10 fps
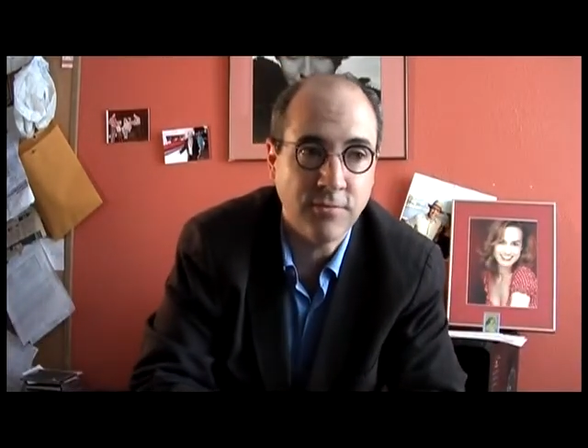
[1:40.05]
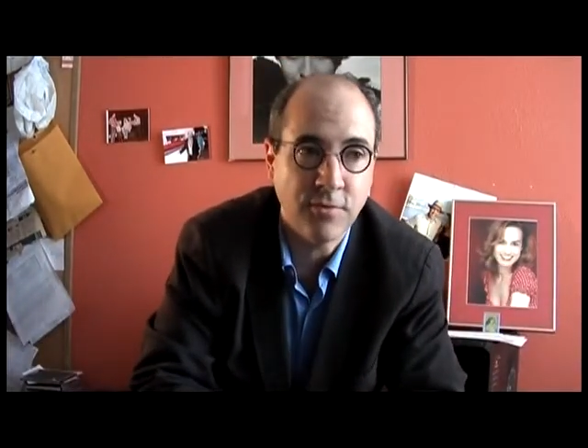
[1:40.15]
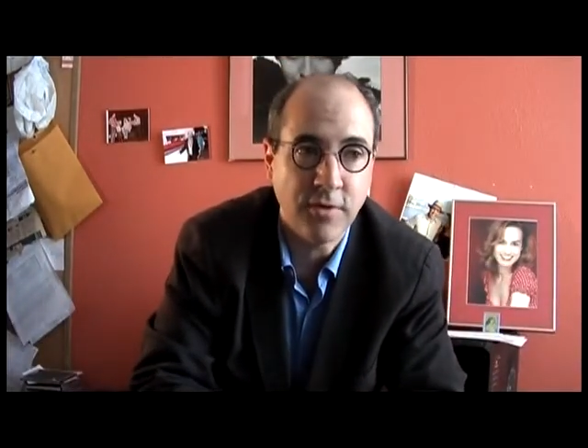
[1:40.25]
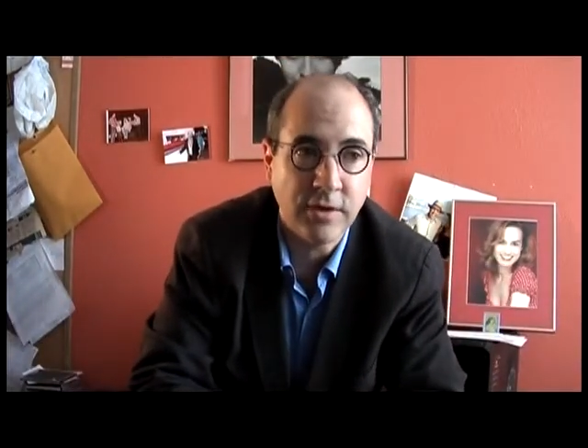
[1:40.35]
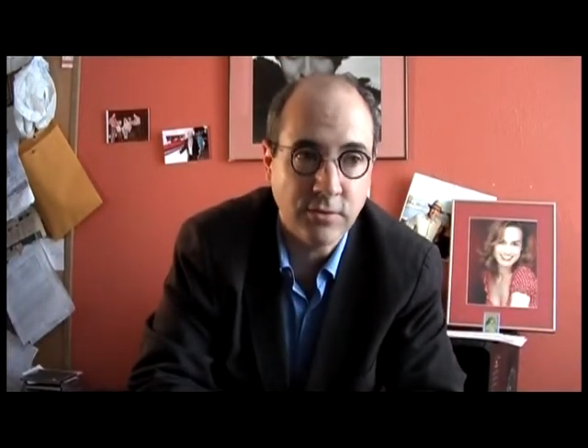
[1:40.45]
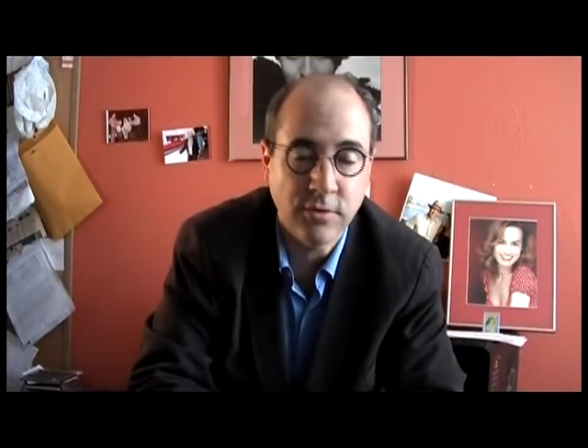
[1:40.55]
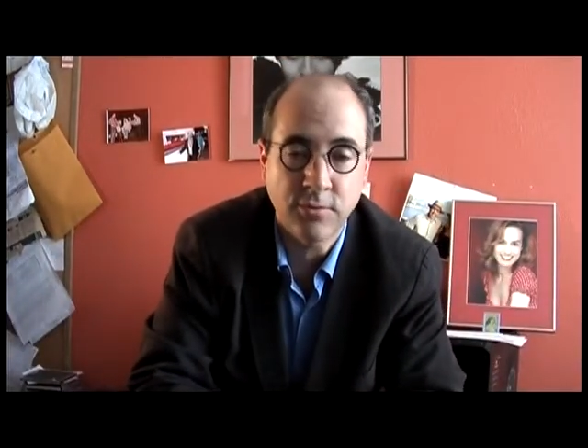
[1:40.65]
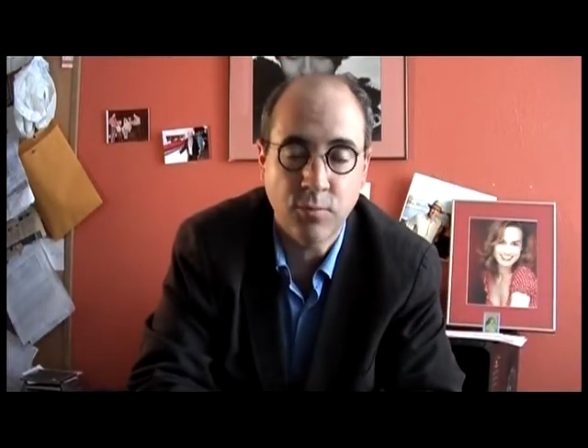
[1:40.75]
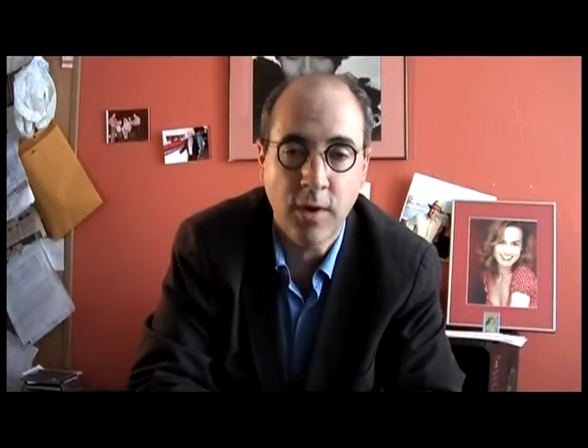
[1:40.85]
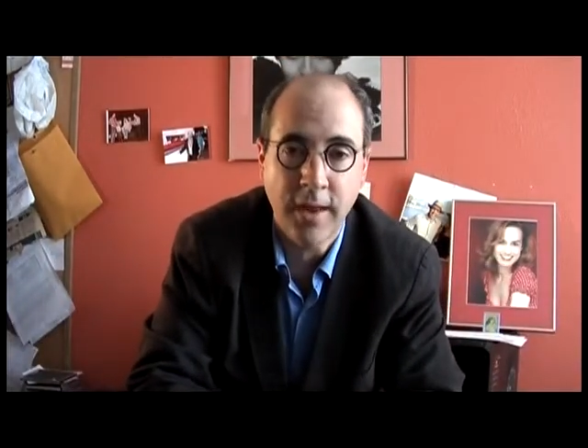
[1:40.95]
and, very
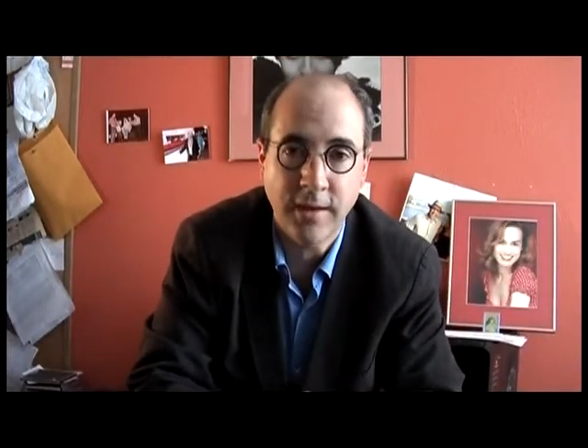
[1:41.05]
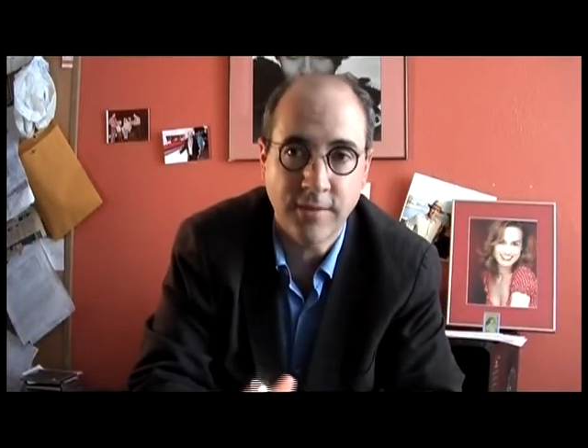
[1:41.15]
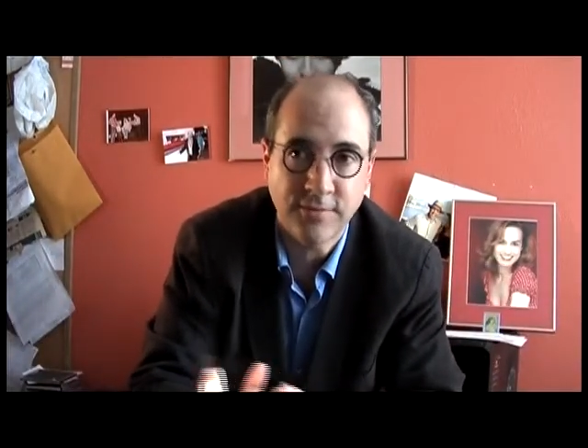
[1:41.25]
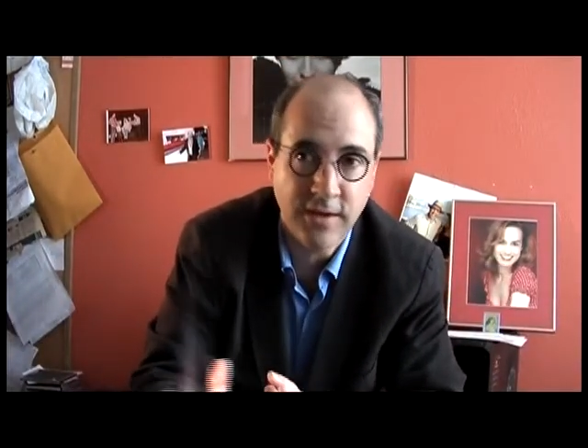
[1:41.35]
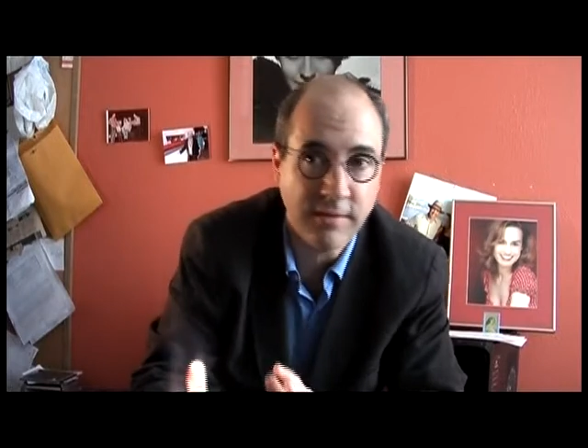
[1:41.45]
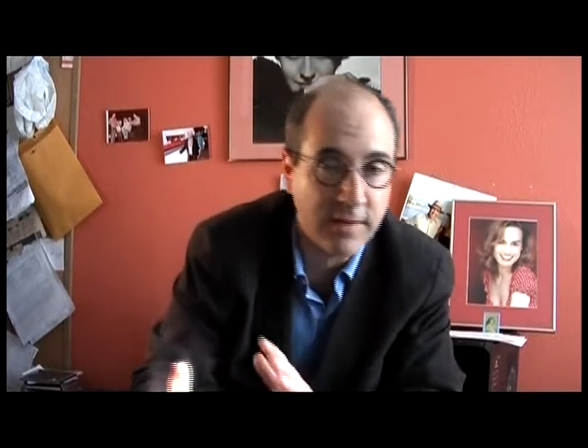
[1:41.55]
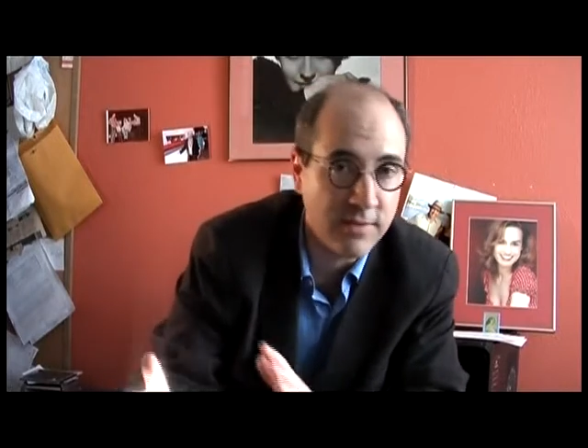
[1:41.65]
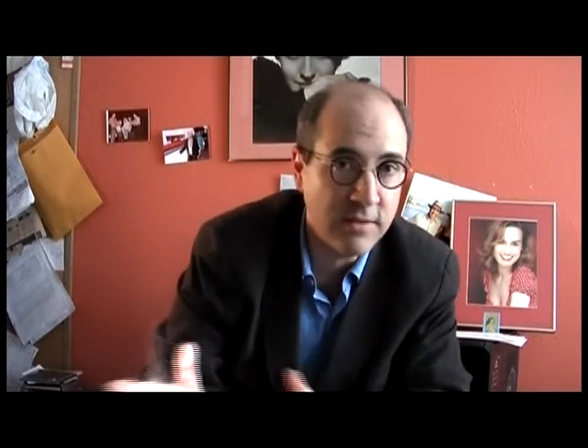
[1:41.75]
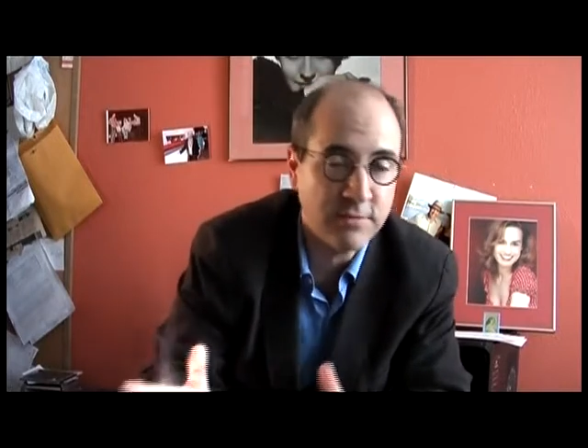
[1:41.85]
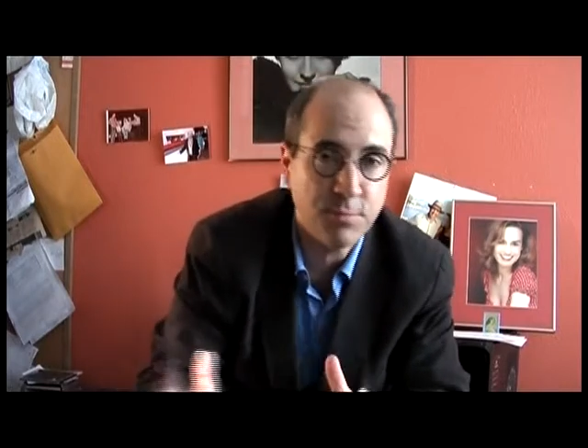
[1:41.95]
good way of
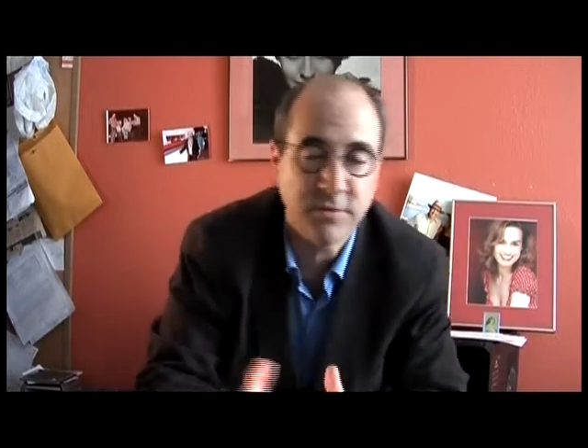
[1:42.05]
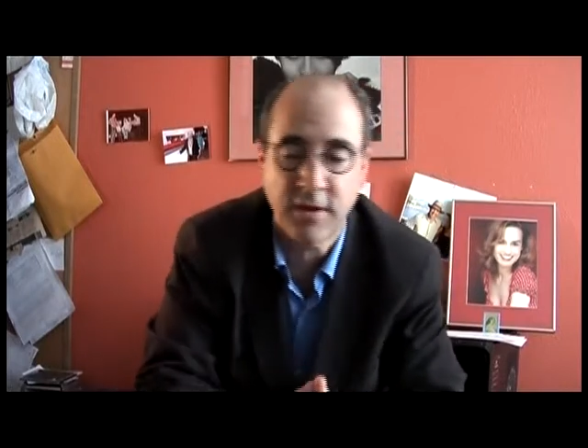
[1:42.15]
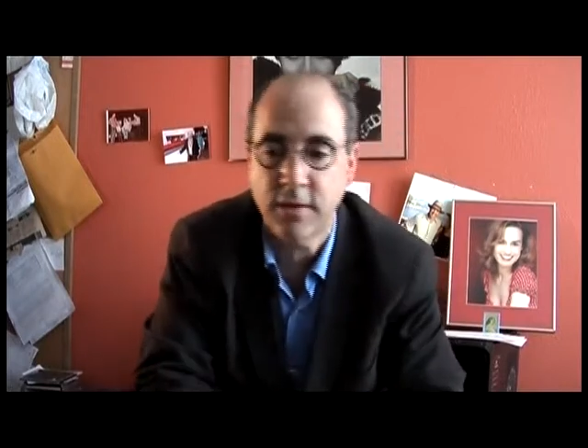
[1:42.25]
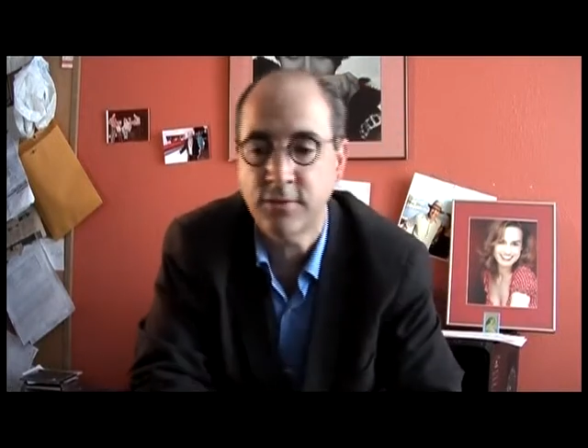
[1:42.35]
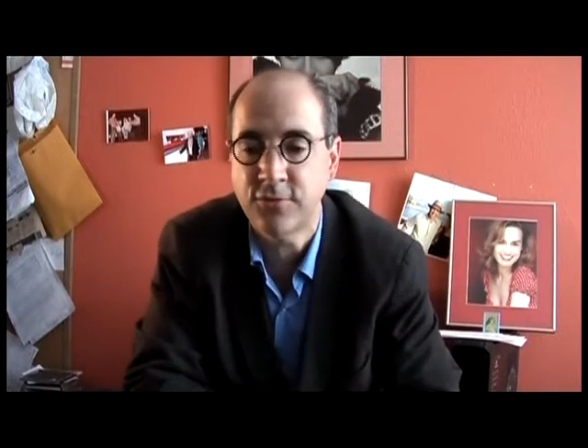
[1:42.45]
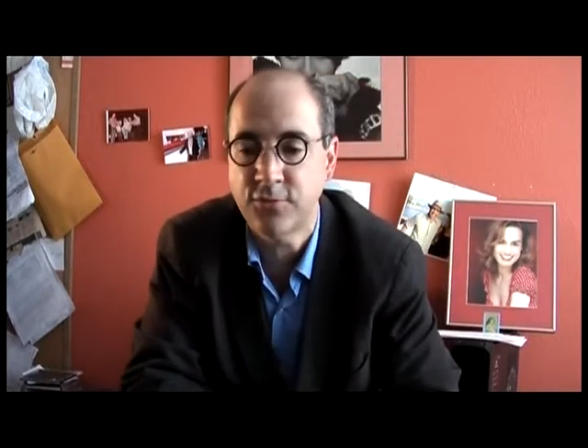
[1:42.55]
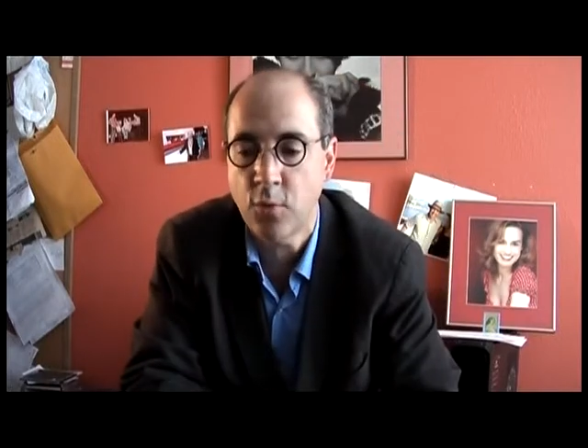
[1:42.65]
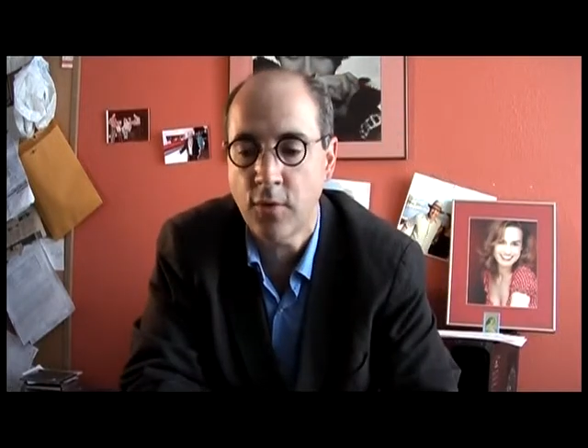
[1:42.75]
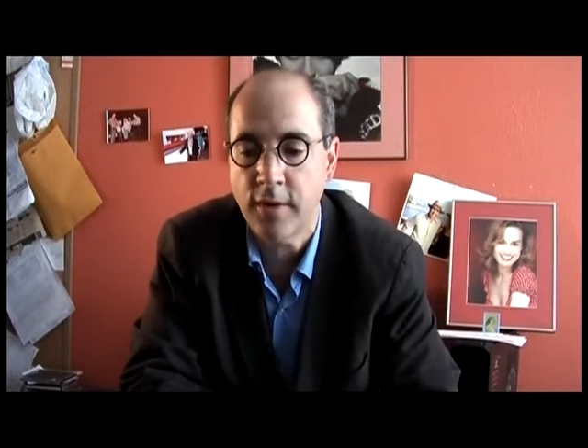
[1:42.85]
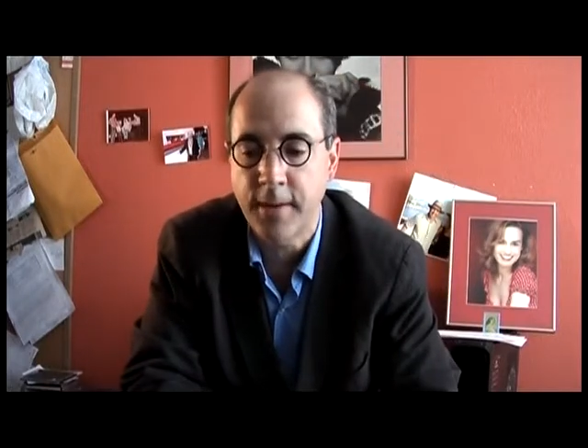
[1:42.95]
telling this particular
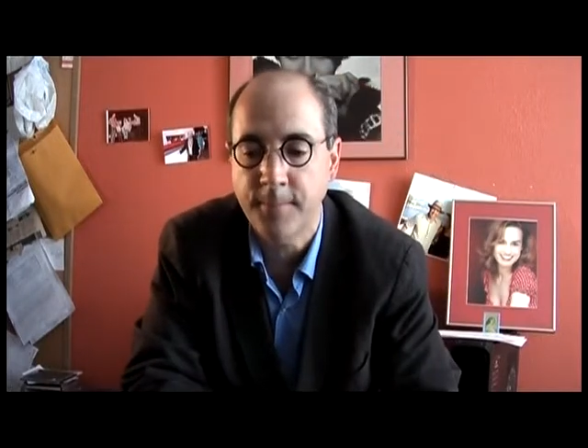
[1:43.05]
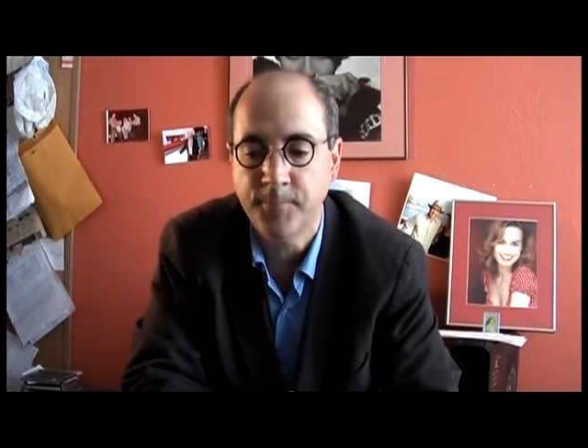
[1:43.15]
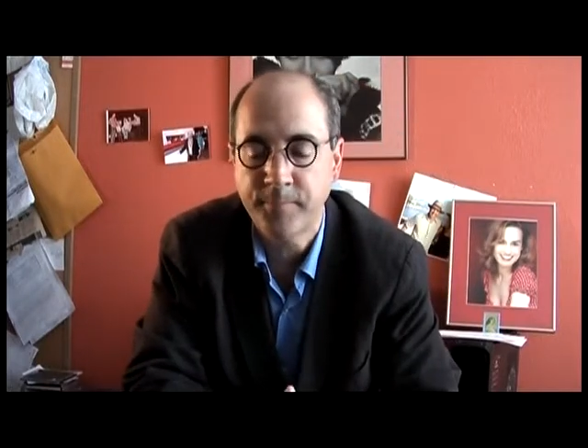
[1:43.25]
story